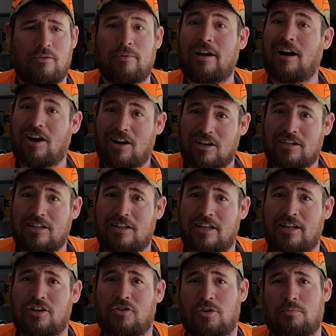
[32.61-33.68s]
We are going
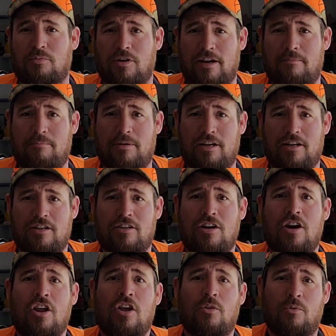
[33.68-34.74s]
to incorporate
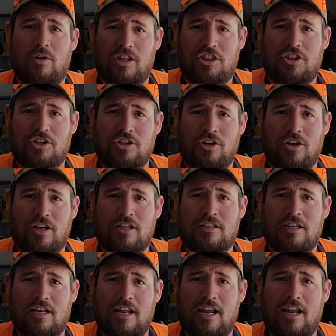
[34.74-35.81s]
beer with the
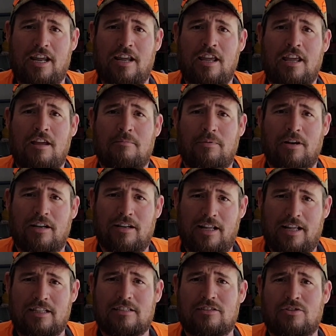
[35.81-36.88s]
cook today, but
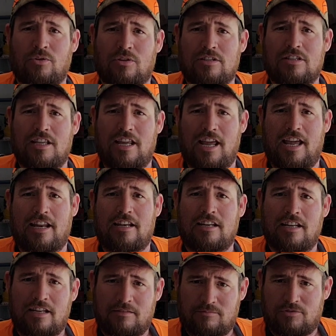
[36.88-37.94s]
it's towards the
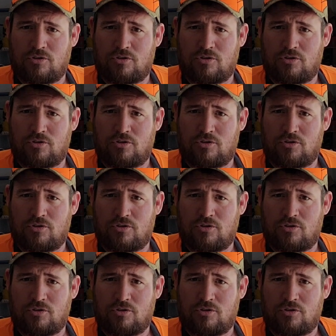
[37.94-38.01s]
end.